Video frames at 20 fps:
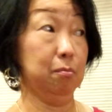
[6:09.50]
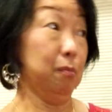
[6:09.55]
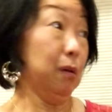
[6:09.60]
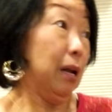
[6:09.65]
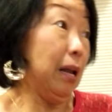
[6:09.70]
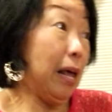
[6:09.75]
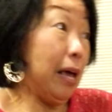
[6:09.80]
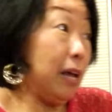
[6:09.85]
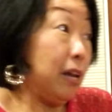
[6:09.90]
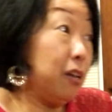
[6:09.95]

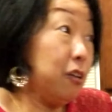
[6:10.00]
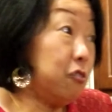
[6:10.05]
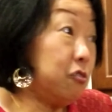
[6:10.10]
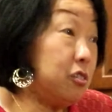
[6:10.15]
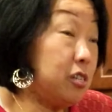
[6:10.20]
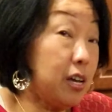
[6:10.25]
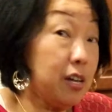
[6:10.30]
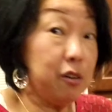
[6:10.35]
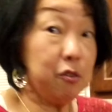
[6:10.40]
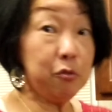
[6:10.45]

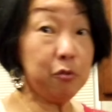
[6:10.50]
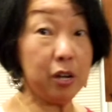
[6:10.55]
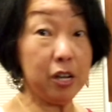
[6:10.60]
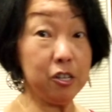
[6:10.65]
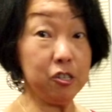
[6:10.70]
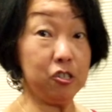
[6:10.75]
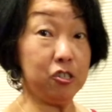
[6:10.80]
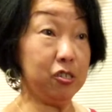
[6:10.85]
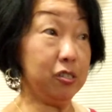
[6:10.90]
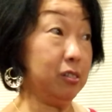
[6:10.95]
Millennial
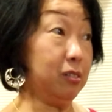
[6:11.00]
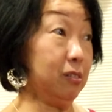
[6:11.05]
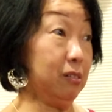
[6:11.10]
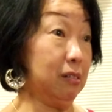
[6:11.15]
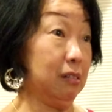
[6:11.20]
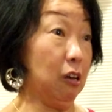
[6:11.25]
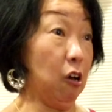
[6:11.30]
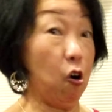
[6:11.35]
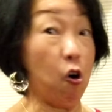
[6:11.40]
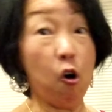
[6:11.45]
generation
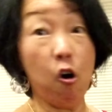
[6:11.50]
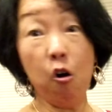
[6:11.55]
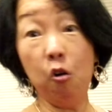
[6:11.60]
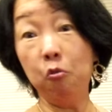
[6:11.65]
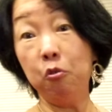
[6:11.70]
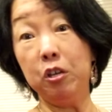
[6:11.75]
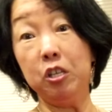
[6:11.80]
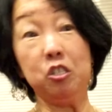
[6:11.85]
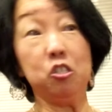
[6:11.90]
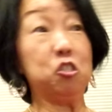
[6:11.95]

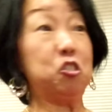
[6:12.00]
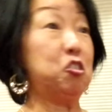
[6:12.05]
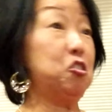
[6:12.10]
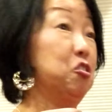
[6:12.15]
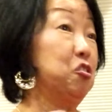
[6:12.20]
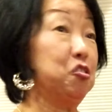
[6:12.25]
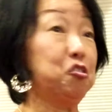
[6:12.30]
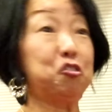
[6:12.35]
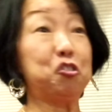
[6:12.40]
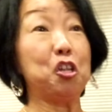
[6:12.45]
always
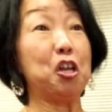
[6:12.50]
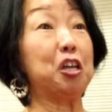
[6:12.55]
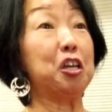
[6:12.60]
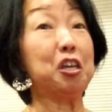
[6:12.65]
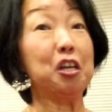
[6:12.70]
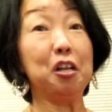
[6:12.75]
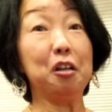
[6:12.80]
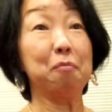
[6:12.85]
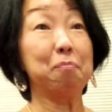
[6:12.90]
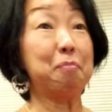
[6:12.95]

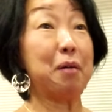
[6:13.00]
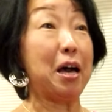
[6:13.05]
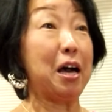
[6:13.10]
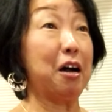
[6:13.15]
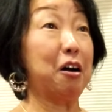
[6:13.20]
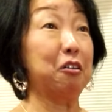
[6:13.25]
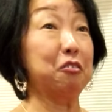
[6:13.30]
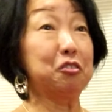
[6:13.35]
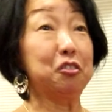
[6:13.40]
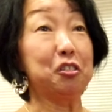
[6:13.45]
thinking
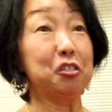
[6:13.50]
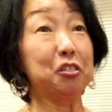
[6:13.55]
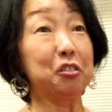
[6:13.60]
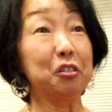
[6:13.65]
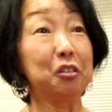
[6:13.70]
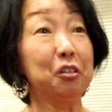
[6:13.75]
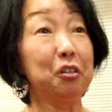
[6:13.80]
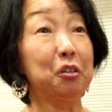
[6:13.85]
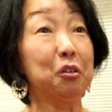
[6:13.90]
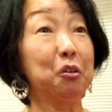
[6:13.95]
about
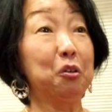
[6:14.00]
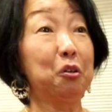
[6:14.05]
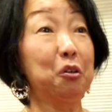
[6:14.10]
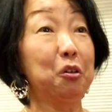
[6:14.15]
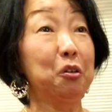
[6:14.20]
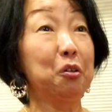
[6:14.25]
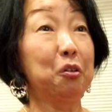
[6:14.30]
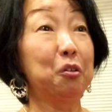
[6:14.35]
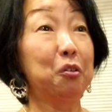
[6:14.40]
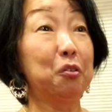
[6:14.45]

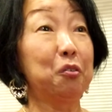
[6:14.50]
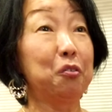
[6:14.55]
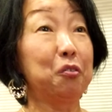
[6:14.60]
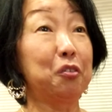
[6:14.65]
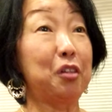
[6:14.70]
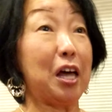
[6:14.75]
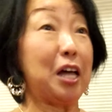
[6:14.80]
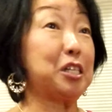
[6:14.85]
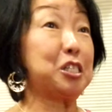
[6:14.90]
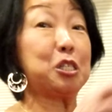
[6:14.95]

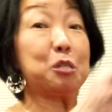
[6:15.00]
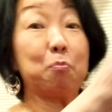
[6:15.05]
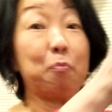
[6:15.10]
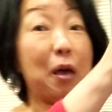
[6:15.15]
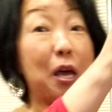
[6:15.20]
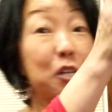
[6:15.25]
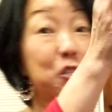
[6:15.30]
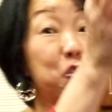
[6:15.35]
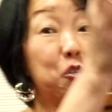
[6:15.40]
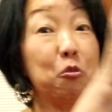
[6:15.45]
that
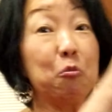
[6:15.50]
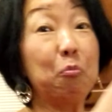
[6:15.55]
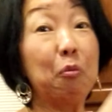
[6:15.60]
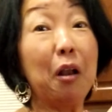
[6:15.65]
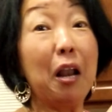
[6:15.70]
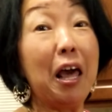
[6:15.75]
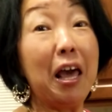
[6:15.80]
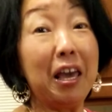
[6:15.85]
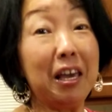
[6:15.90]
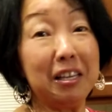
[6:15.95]
special
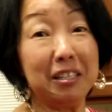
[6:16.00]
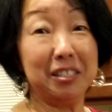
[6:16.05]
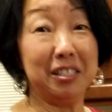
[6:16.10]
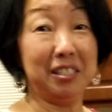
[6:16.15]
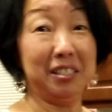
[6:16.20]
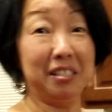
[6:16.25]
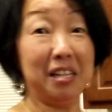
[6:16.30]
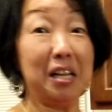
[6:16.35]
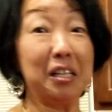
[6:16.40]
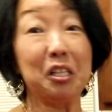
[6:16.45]

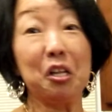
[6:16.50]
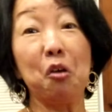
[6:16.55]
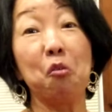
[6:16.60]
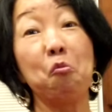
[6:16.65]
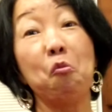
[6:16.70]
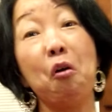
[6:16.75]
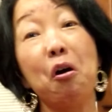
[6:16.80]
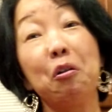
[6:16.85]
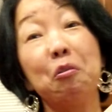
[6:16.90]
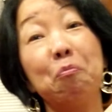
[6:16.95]
place that they
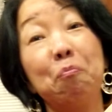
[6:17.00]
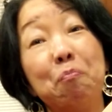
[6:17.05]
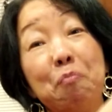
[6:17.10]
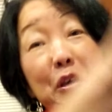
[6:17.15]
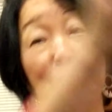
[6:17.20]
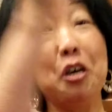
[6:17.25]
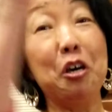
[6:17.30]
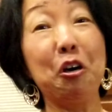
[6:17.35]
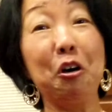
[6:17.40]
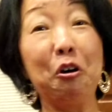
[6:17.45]
want
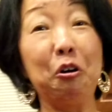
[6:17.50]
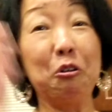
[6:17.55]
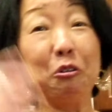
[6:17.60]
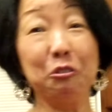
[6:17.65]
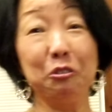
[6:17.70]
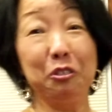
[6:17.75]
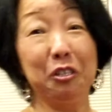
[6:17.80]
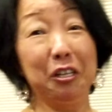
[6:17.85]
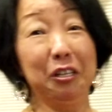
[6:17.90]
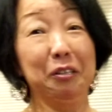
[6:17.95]
to
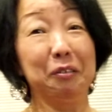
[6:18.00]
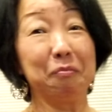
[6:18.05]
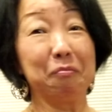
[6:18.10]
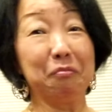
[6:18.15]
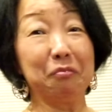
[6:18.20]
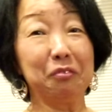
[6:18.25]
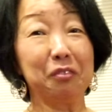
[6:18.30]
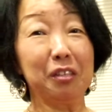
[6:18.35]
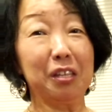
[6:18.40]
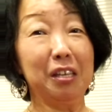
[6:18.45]
build,
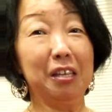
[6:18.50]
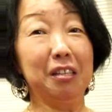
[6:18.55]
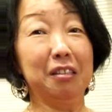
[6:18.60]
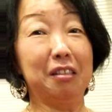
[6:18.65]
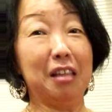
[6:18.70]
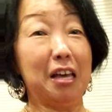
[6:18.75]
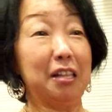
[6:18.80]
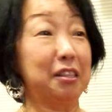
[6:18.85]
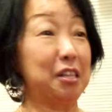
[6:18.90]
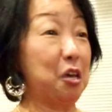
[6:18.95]

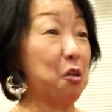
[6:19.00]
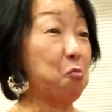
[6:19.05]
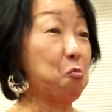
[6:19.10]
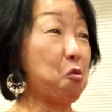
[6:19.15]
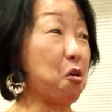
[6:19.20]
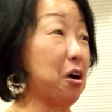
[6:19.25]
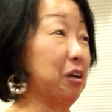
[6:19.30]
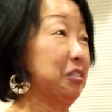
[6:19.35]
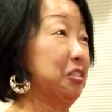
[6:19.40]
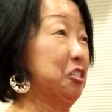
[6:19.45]
that they
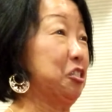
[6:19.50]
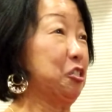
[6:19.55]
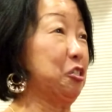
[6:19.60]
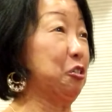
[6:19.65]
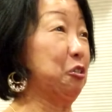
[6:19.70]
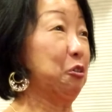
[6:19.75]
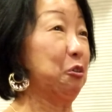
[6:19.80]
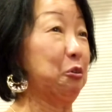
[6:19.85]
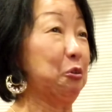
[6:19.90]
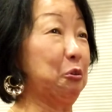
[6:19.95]
want
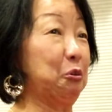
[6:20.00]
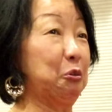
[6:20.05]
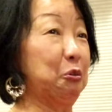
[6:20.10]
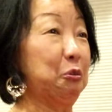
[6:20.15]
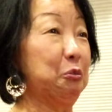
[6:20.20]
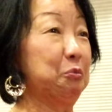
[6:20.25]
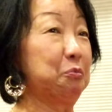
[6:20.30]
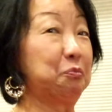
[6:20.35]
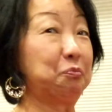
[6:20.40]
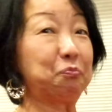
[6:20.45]

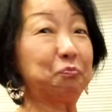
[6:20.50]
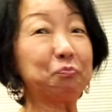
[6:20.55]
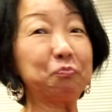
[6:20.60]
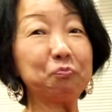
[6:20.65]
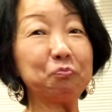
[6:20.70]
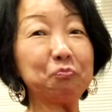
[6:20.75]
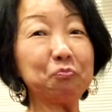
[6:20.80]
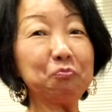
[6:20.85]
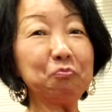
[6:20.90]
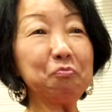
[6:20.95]
to
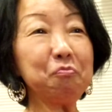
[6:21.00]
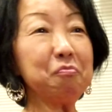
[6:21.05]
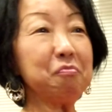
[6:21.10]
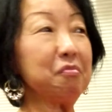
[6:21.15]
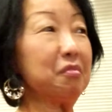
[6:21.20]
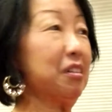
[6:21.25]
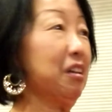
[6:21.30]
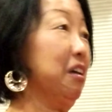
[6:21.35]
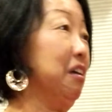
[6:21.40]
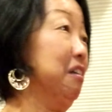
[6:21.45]

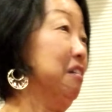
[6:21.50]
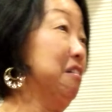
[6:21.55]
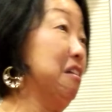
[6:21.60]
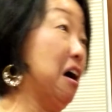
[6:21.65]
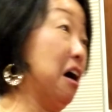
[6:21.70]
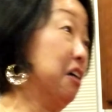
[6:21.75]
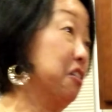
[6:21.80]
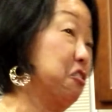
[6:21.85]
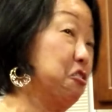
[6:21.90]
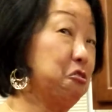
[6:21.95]

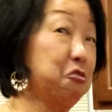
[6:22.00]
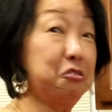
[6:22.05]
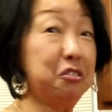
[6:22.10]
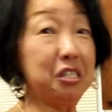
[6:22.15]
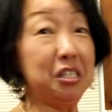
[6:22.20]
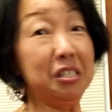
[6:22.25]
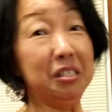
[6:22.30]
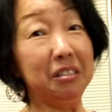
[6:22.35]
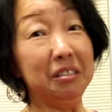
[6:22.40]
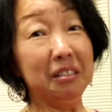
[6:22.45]
not
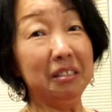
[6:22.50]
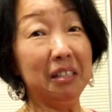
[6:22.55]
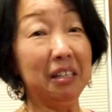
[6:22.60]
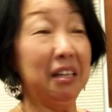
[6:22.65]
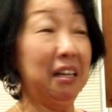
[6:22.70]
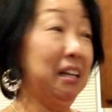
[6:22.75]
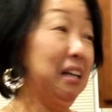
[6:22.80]
using